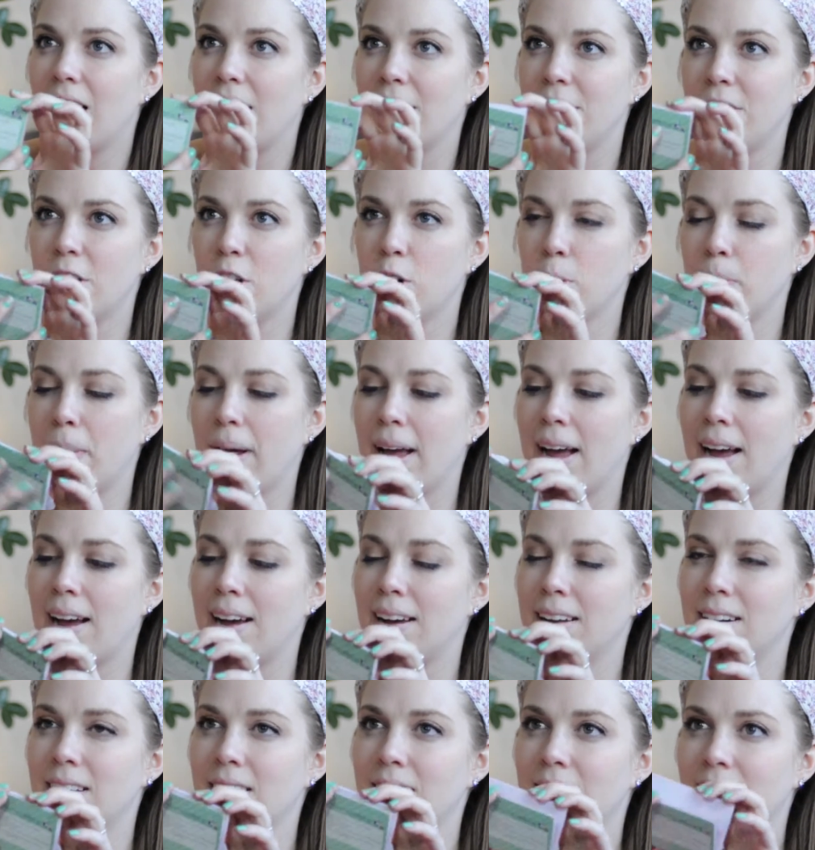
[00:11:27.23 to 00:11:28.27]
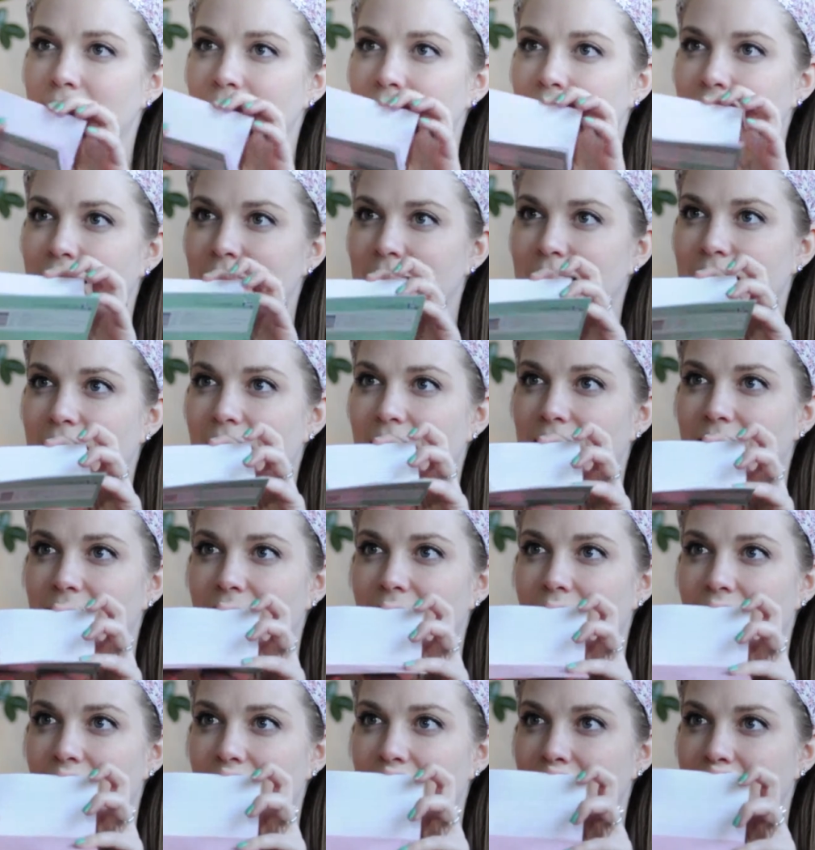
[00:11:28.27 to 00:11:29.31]
a notepad. Like, it's got
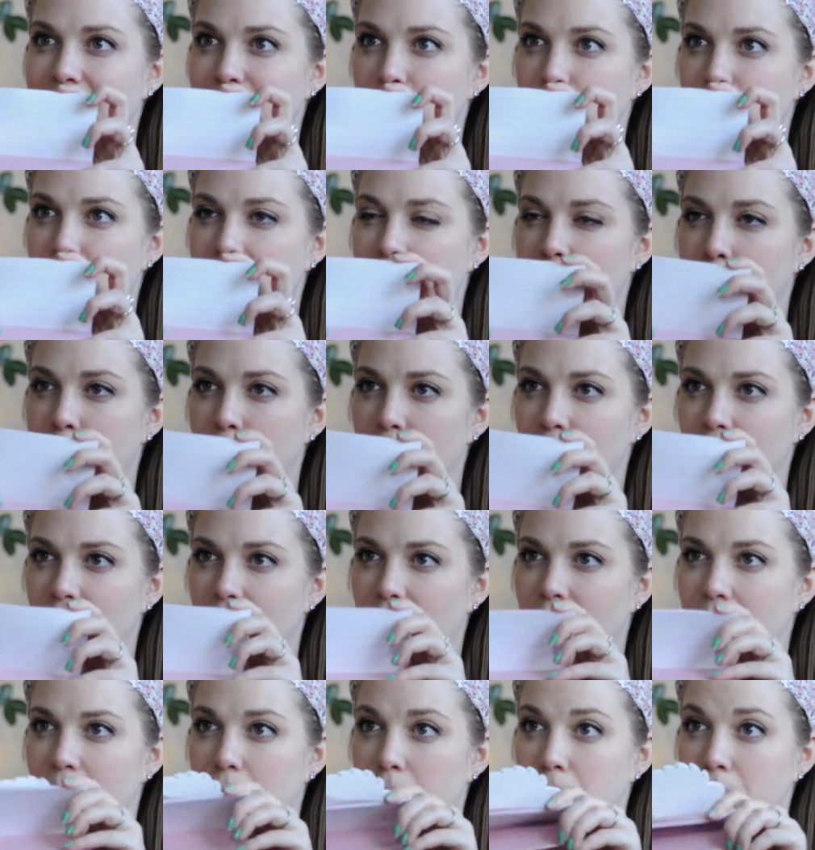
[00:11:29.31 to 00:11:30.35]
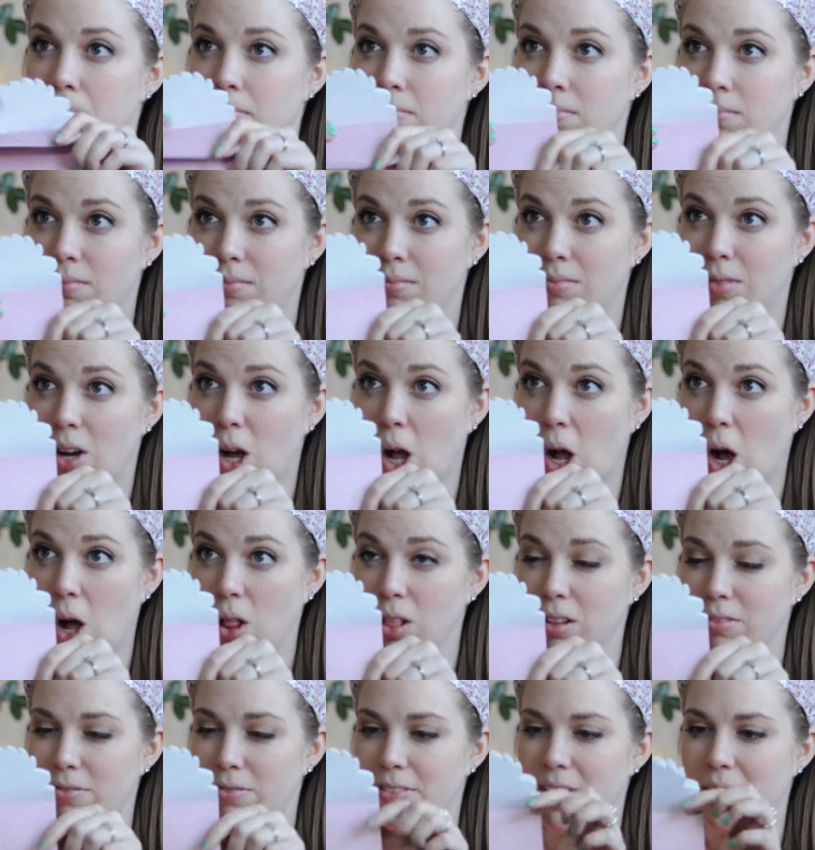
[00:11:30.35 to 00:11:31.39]
lined paper on
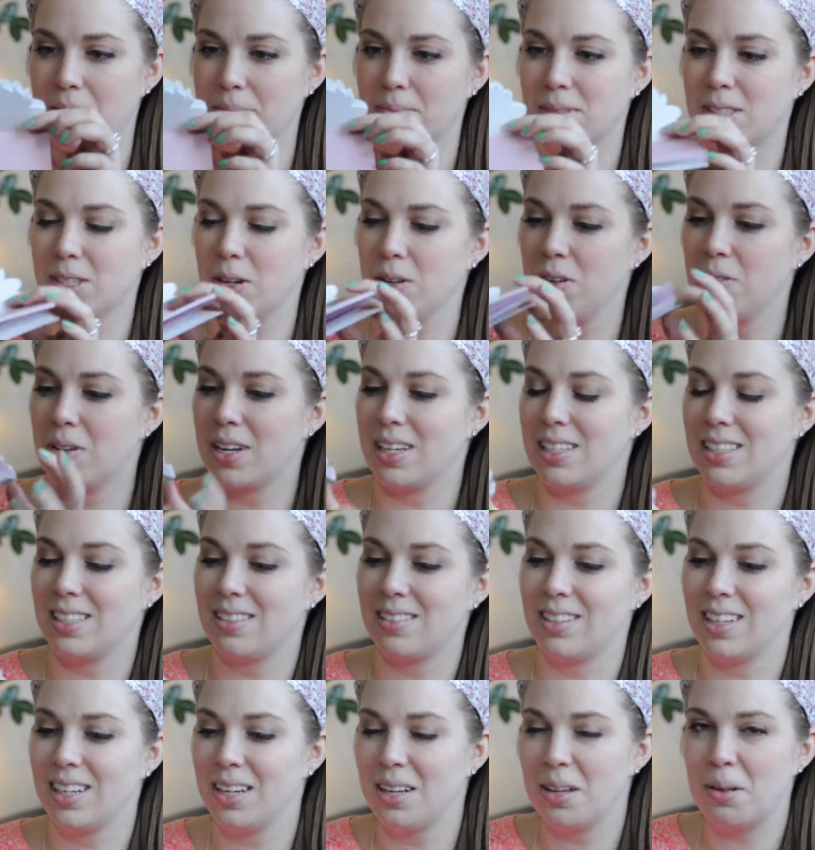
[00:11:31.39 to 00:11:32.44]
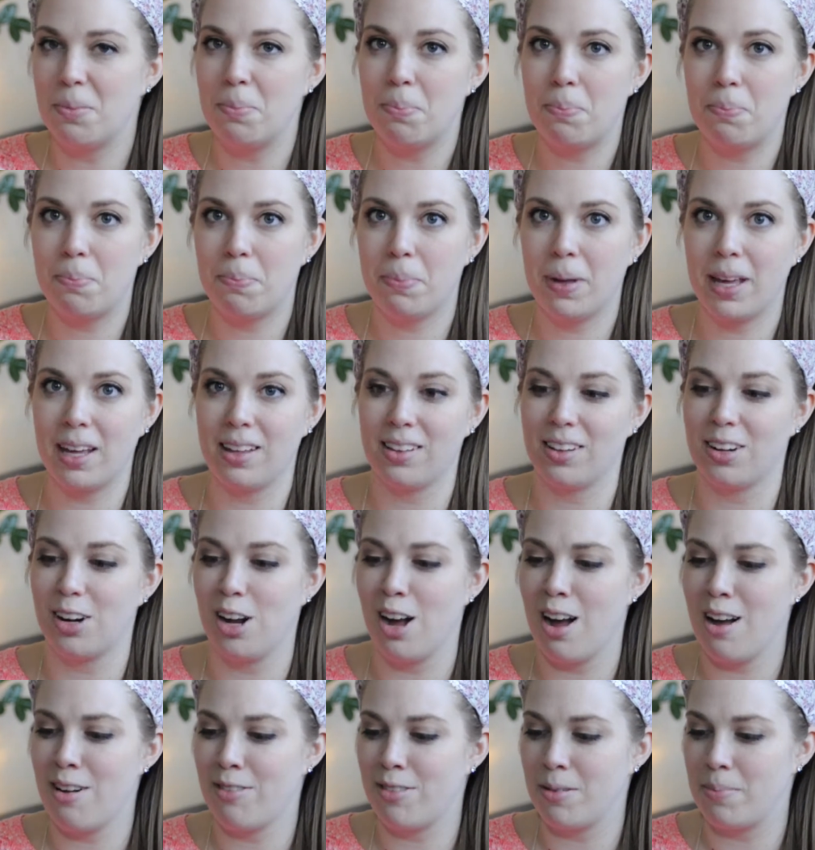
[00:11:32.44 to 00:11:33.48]
all of them, so you can peel it
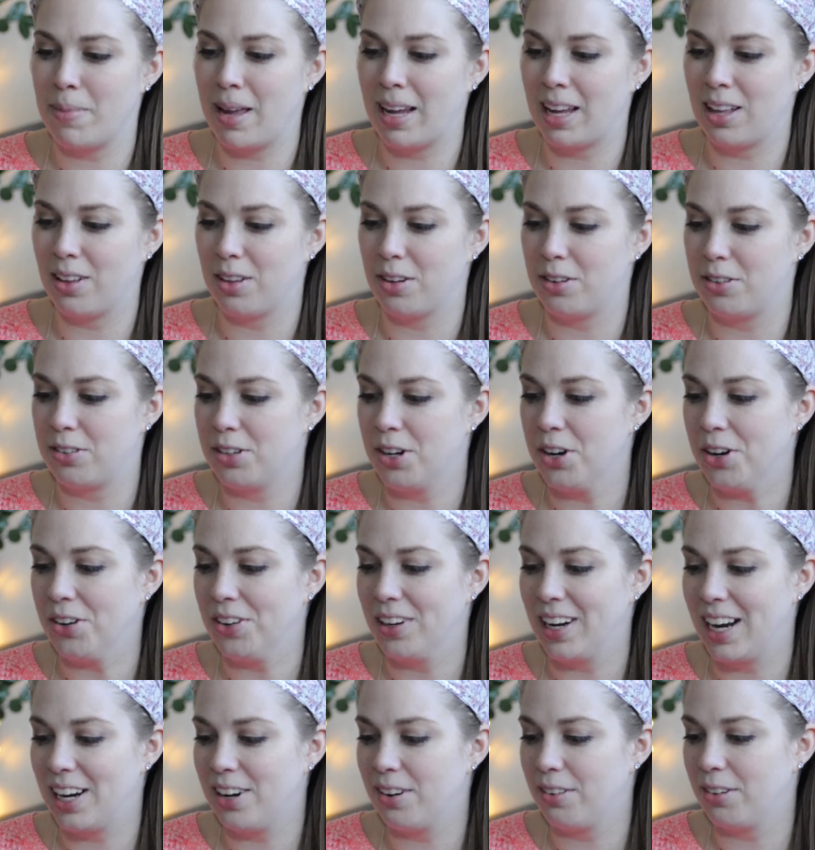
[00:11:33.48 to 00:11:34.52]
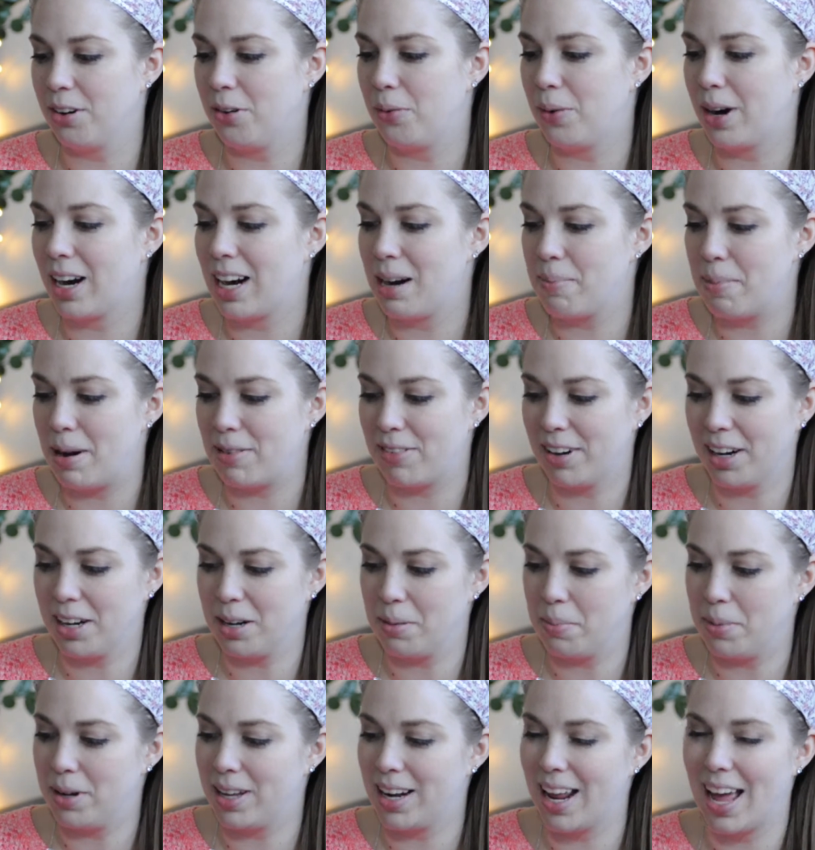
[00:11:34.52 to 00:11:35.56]
off and make a little note. I don't know where I'm ever going to
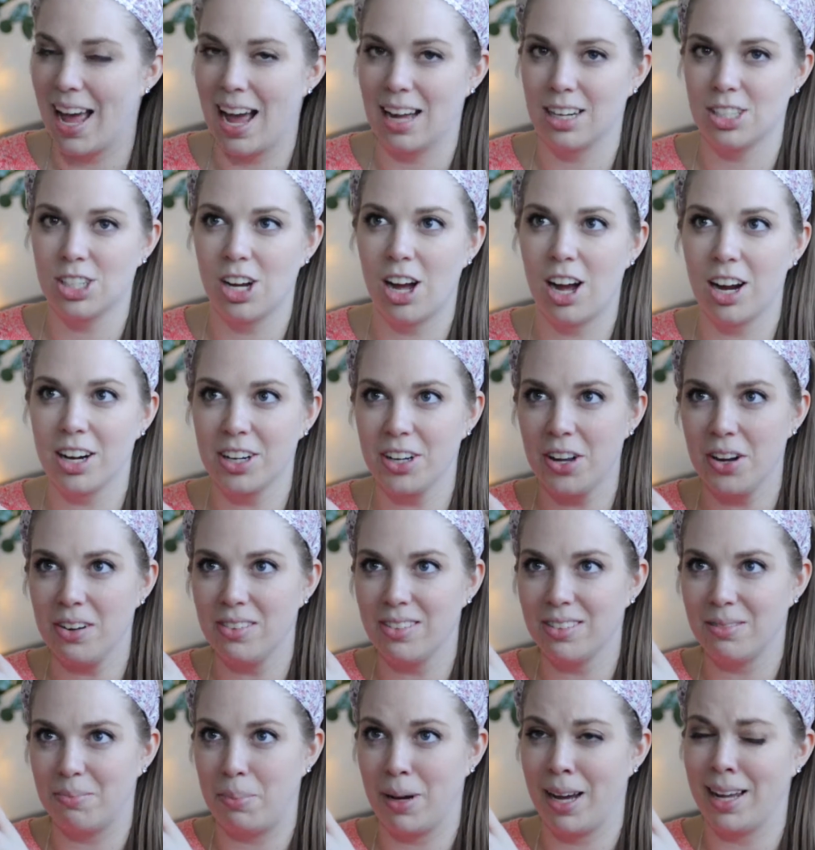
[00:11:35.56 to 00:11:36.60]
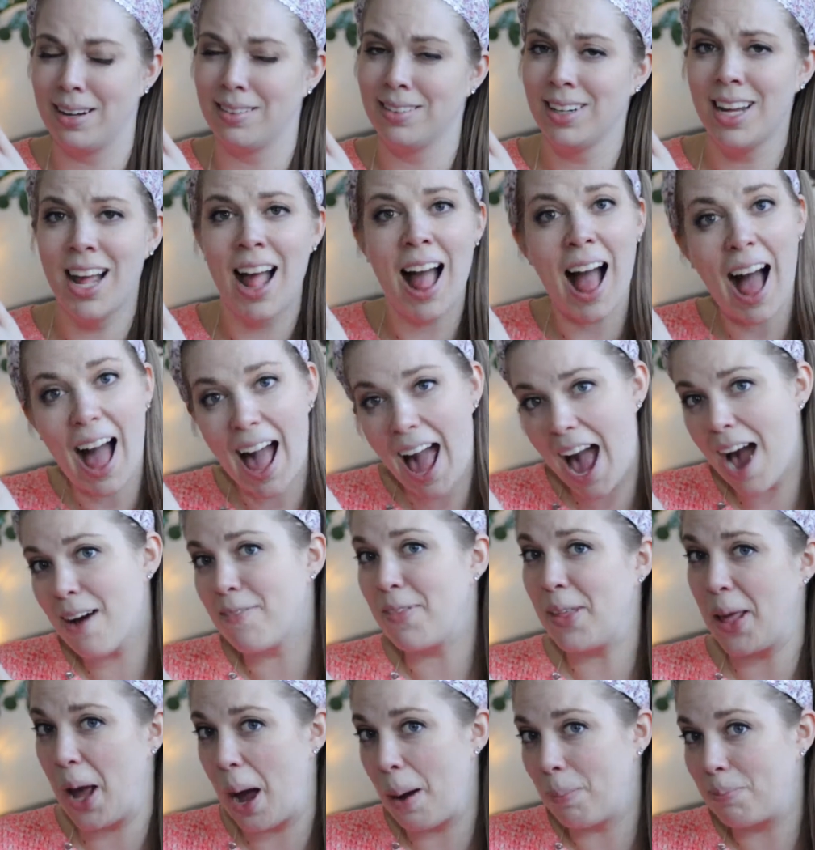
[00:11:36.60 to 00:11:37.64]
put a hedgehog note, but I
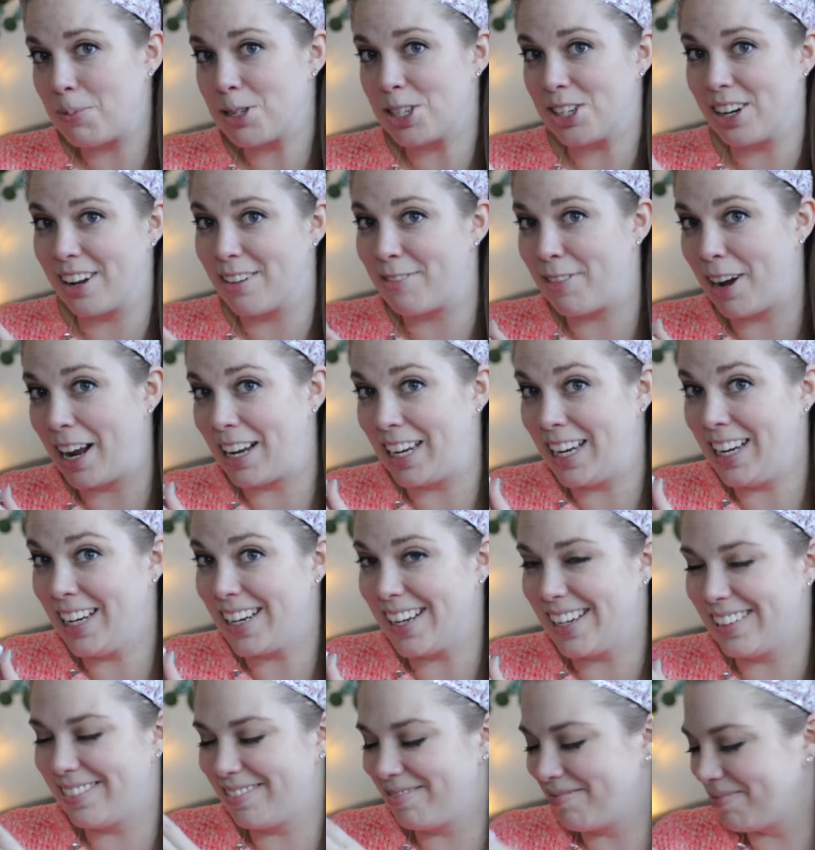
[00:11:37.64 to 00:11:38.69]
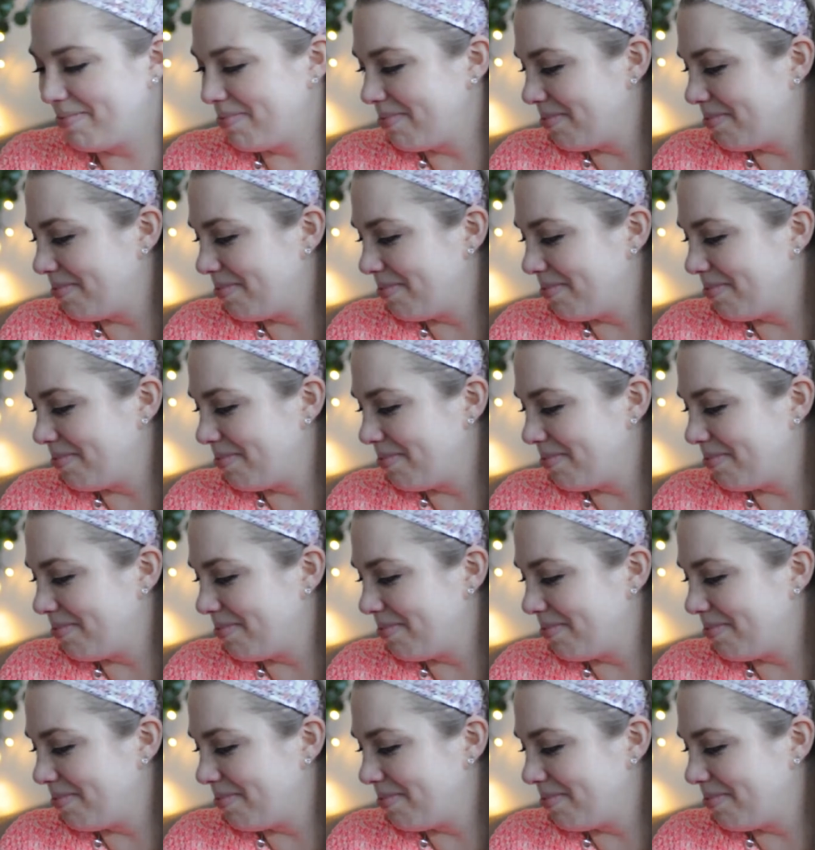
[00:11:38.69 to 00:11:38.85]
have the option if I need it.